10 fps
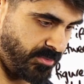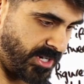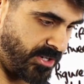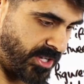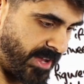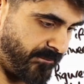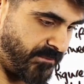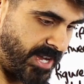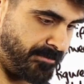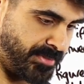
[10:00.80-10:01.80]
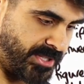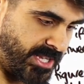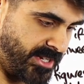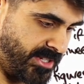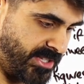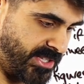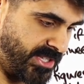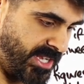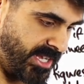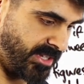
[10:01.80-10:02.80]
when I look at 5% and
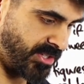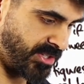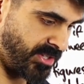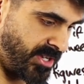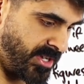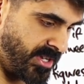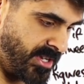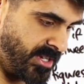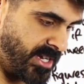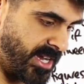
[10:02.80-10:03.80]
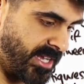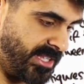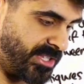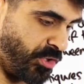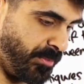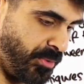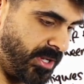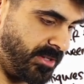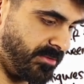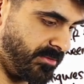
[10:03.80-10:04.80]
6, I get 0
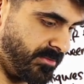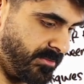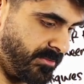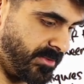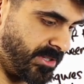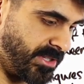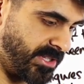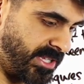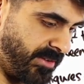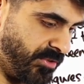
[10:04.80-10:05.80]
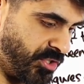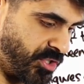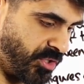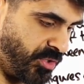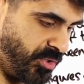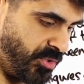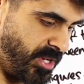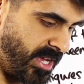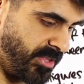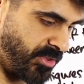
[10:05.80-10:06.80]

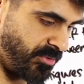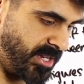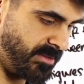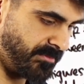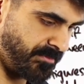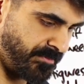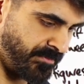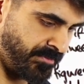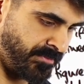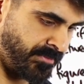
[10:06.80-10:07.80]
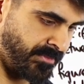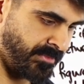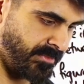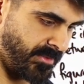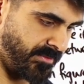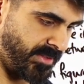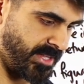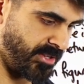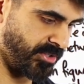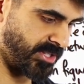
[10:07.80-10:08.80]
0.7293. I think
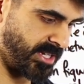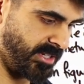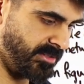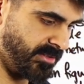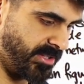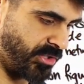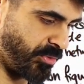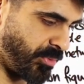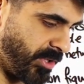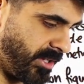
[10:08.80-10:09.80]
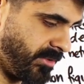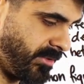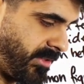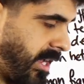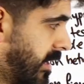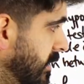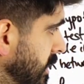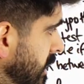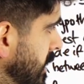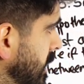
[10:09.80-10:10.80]
that looks like 0. Point, yeah,
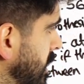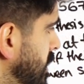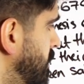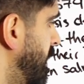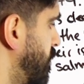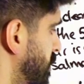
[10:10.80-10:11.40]
so my